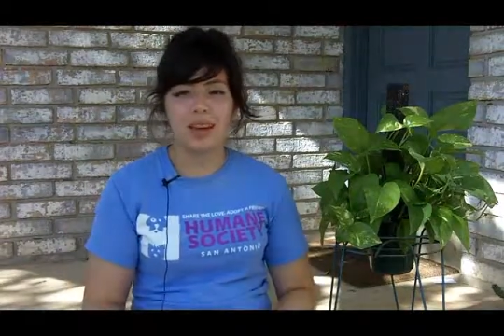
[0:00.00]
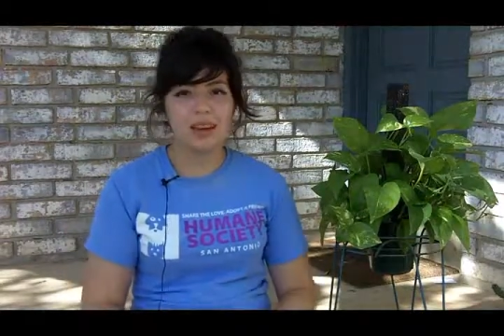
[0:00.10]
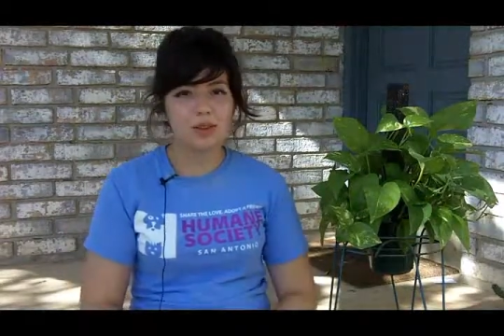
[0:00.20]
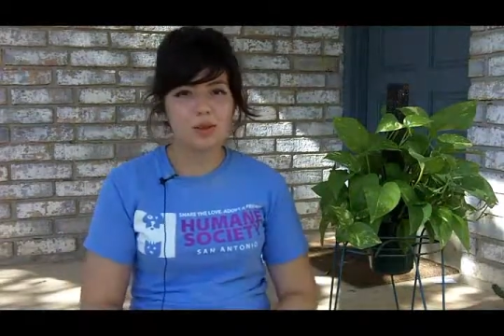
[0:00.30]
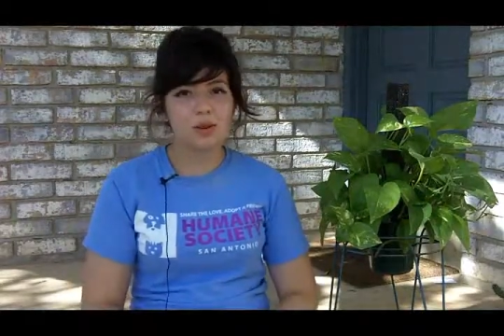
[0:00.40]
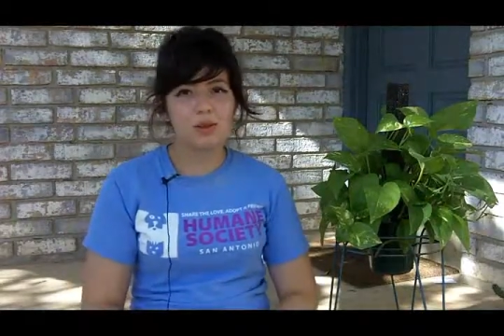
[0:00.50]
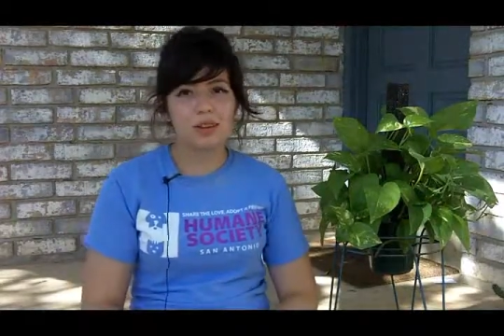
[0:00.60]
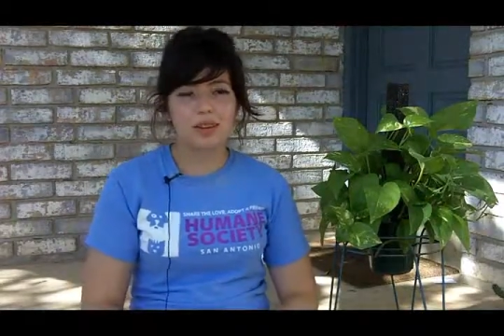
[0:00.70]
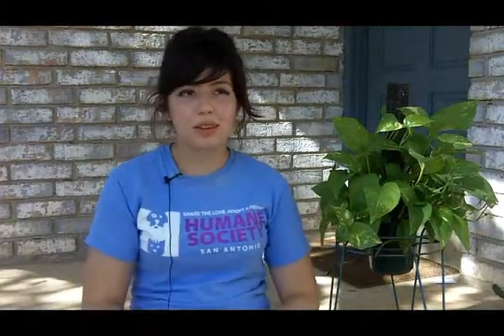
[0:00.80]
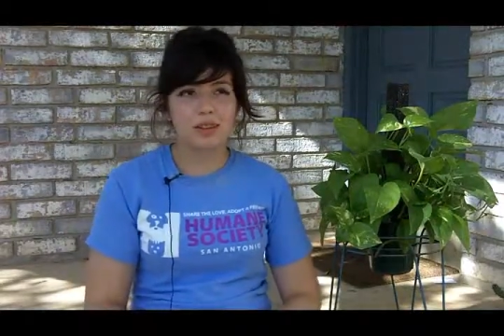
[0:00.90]
And it's cool
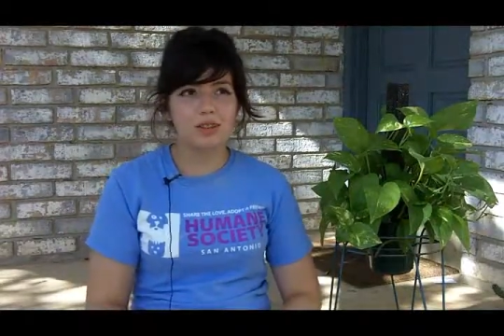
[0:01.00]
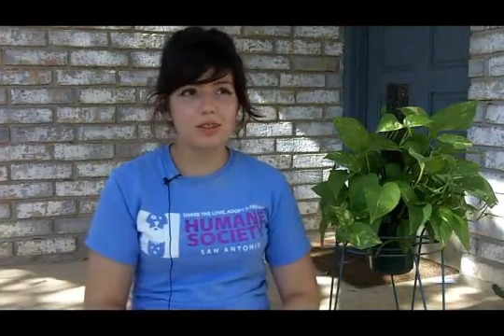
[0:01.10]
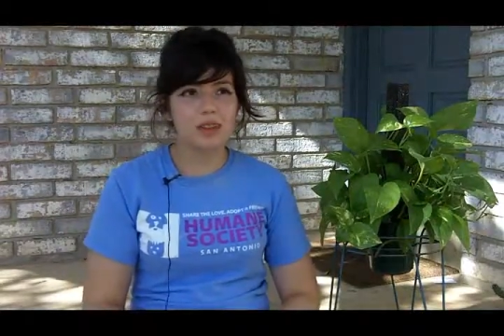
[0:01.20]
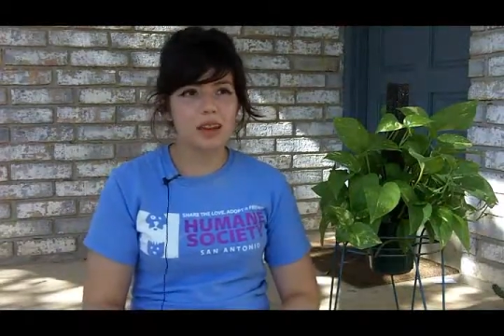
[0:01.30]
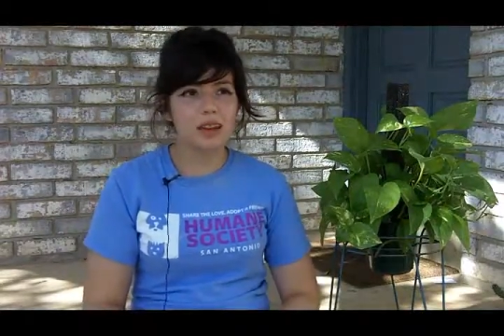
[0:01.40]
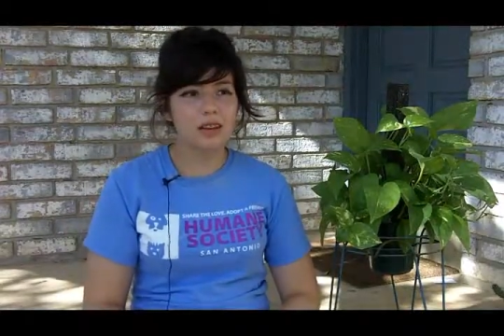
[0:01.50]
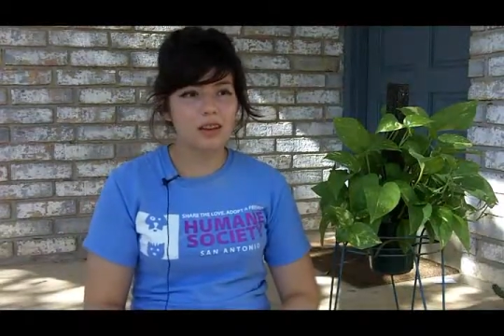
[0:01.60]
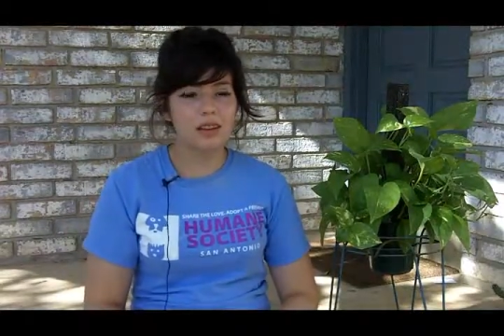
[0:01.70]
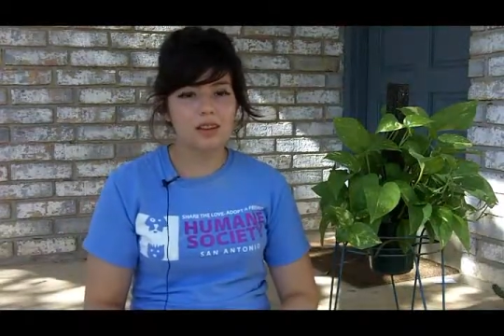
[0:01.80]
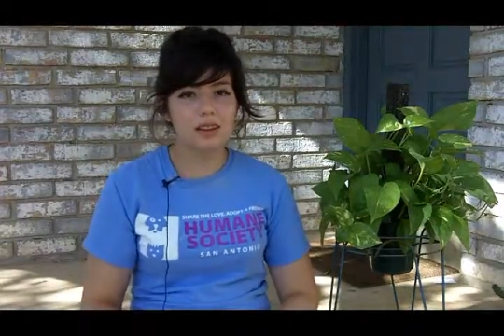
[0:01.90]
because it's just like
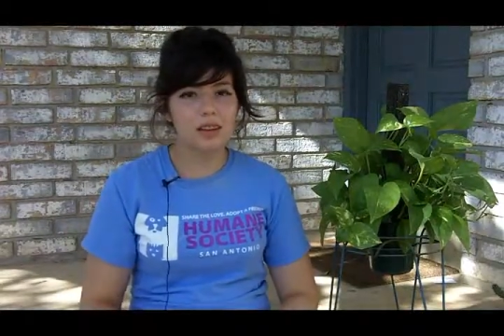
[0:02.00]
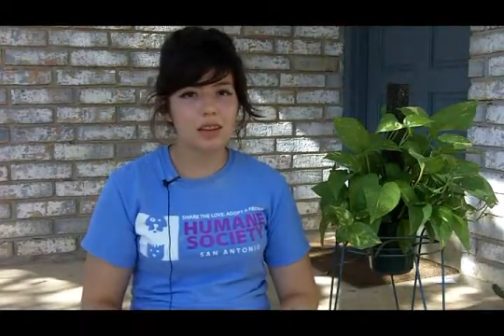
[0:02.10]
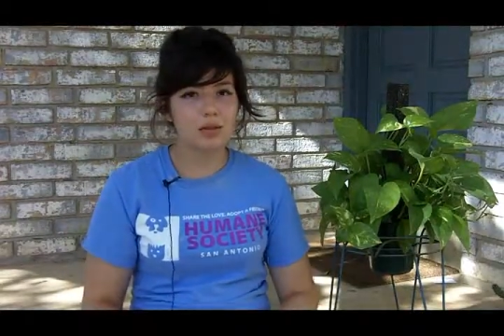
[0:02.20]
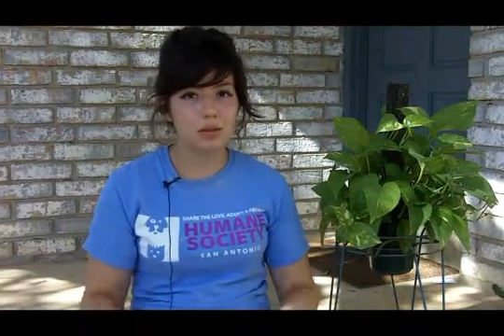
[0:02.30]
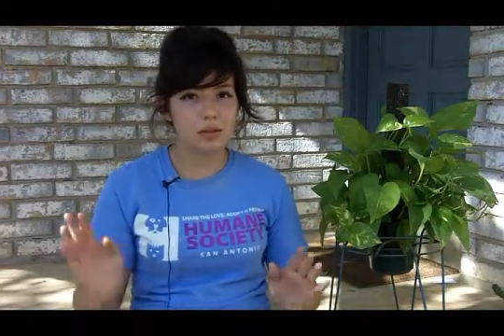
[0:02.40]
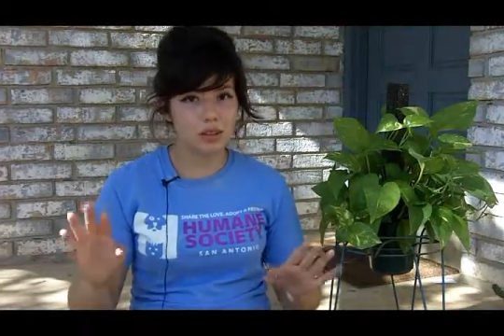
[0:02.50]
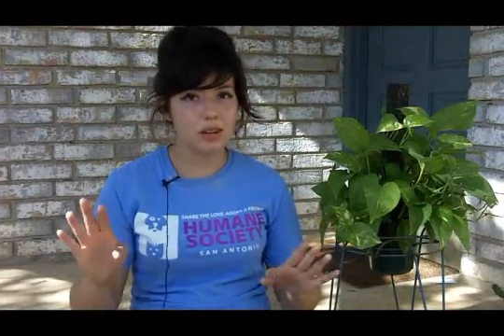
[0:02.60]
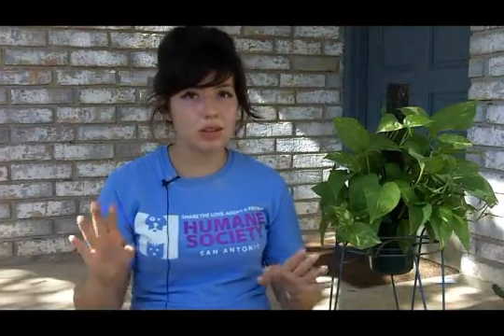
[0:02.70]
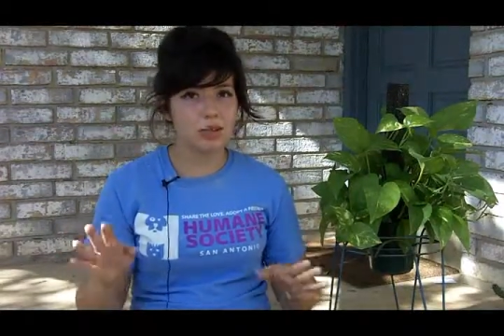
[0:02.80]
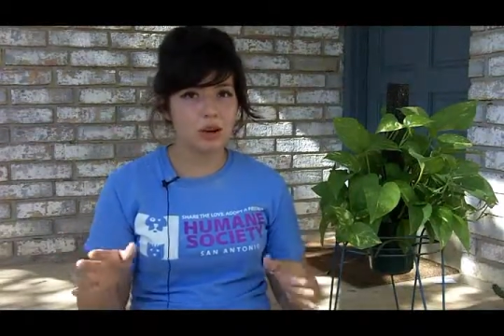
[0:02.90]
that scene, if you've ever
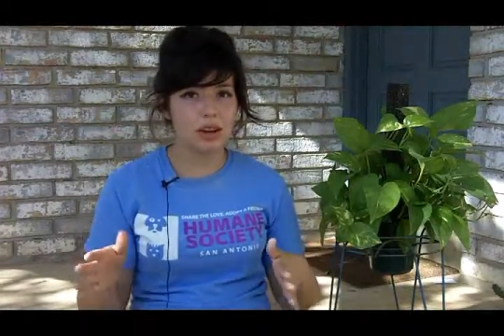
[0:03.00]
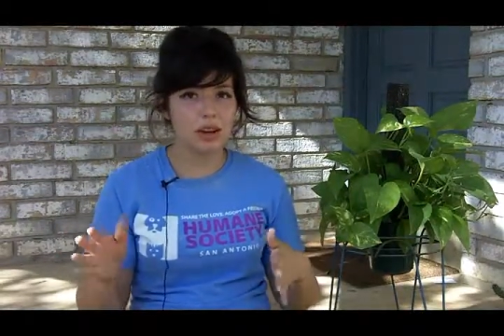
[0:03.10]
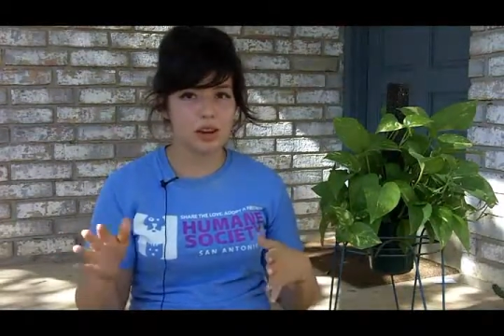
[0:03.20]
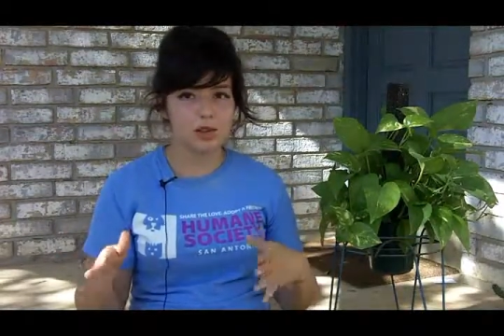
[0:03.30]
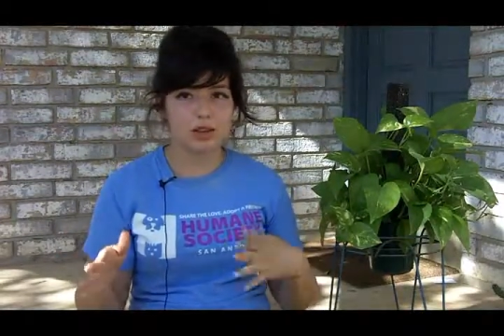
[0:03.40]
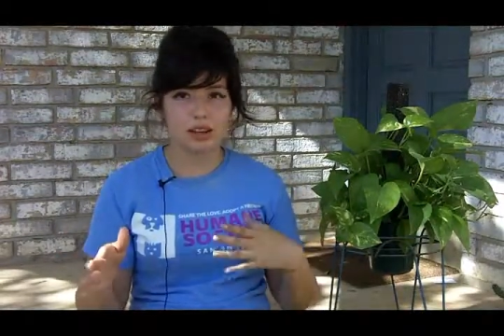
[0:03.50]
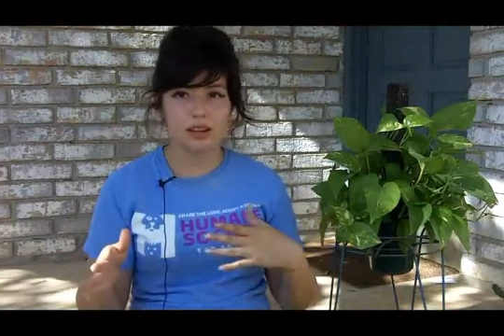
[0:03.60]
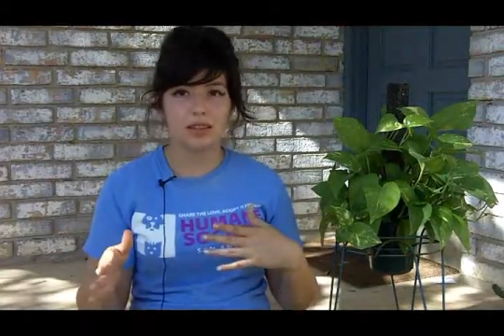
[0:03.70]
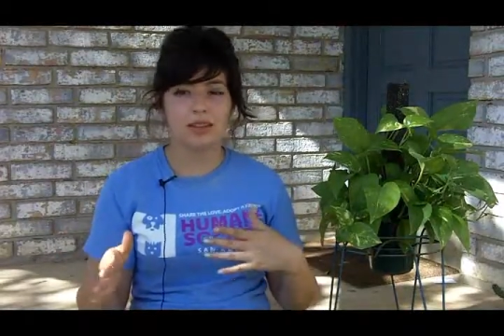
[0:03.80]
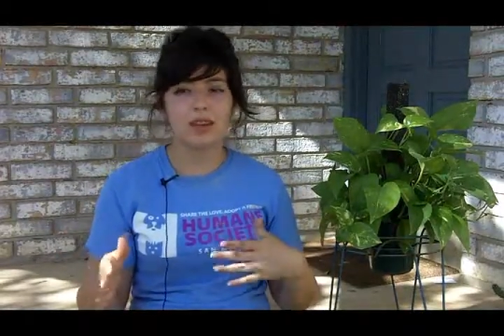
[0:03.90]
seen it from Honey, I Shrunk the
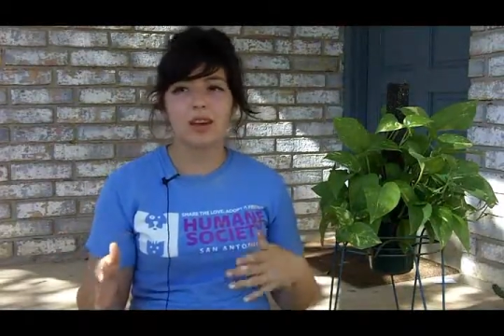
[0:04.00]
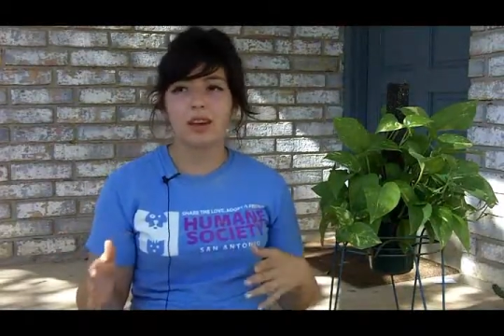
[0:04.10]
Kids,